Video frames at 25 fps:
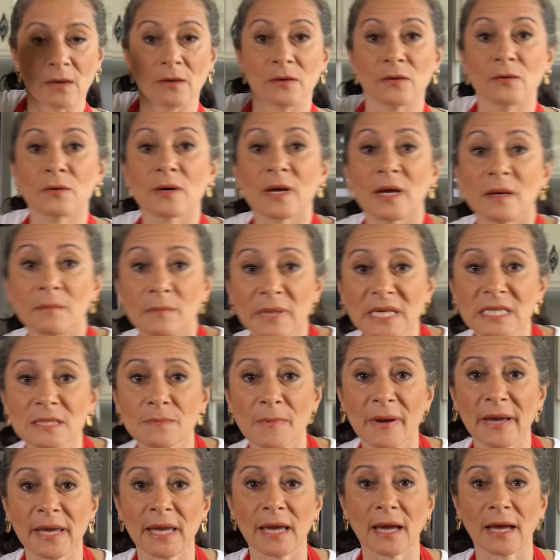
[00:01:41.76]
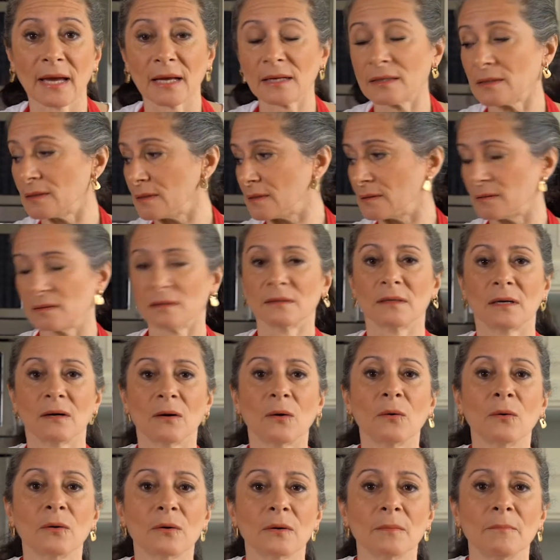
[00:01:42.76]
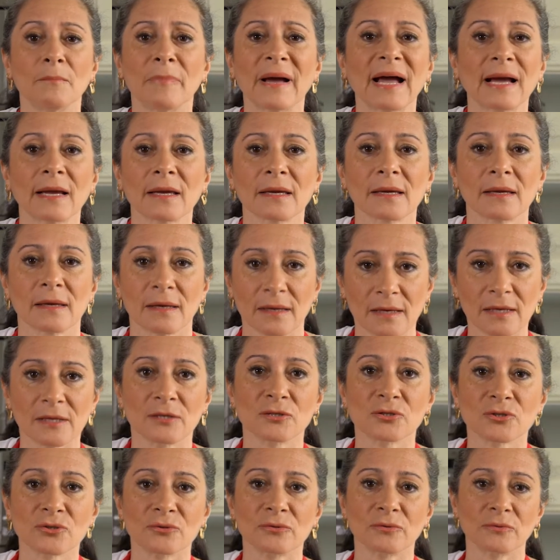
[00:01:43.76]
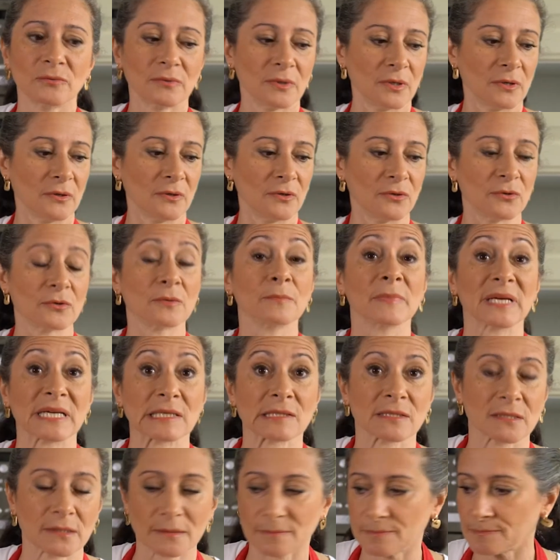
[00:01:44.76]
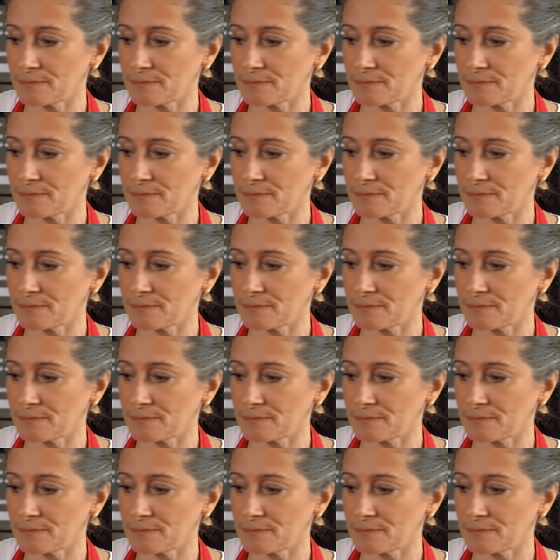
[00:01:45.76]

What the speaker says: You can mix by hand or back into your mixer.